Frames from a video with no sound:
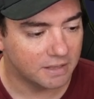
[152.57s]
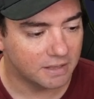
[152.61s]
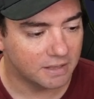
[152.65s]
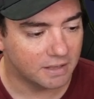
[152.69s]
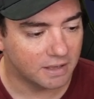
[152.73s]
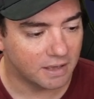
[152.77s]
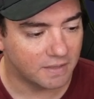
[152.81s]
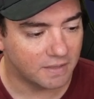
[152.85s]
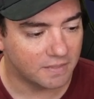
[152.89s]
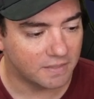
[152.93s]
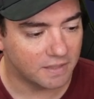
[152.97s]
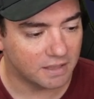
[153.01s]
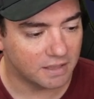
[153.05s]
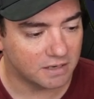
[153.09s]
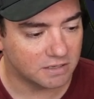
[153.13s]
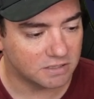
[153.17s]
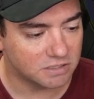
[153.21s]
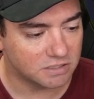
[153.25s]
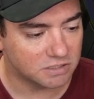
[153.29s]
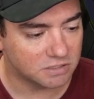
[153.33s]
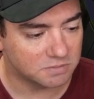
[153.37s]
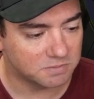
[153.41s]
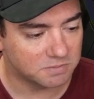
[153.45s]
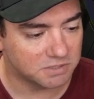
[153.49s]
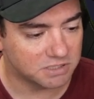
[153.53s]
And then
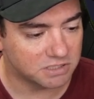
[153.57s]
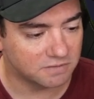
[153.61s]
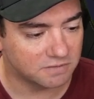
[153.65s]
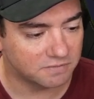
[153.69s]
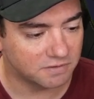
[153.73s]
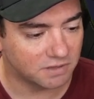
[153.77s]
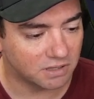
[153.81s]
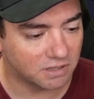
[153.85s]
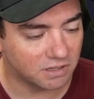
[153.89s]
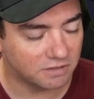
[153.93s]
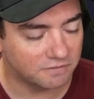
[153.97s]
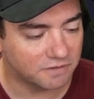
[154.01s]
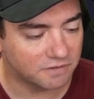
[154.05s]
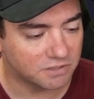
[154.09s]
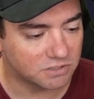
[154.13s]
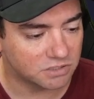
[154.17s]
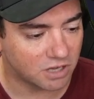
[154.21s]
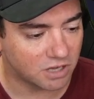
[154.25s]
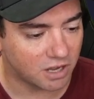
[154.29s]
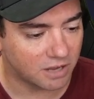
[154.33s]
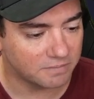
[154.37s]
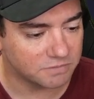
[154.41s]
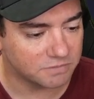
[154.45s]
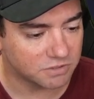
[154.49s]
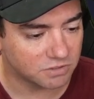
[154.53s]
specifically for
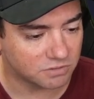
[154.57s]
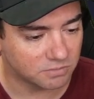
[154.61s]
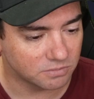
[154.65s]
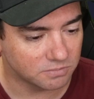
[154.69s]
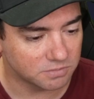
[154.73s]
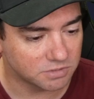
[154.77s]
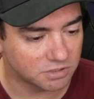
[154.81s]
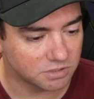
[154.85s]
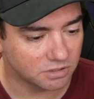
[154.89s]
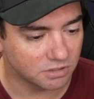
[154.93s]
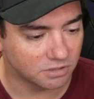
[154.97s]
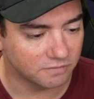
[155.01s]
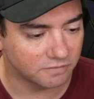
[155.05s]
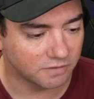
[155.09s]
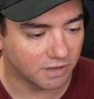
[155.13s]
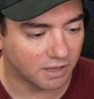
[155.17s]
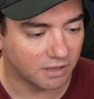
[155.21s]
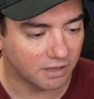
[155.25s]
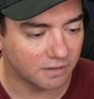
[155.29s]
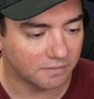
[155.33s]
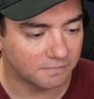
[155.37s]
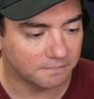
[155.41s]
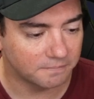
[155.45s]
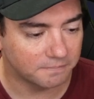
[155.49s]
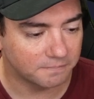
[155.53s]
TypeScript server,